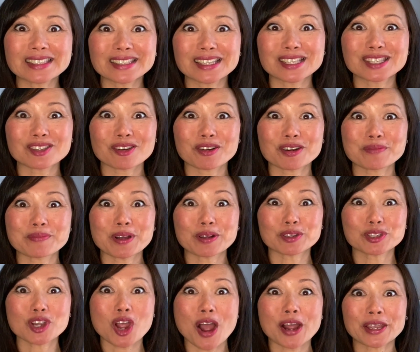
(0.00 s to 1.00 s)
get started
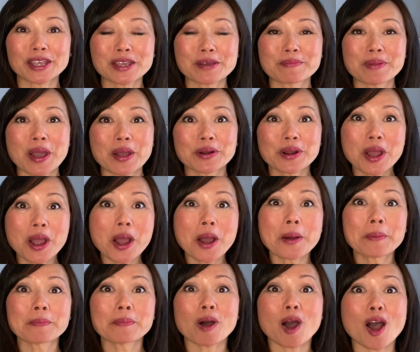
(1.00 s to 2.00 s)
about talking about
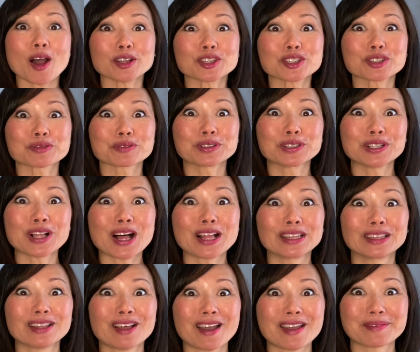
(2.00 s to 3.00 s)
postural
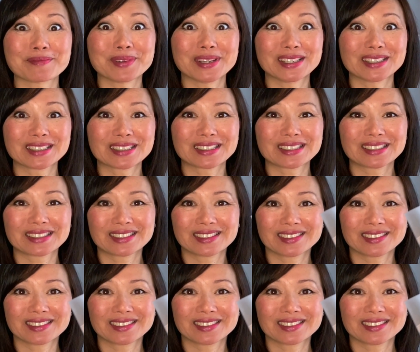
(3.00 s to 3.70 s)
alignment.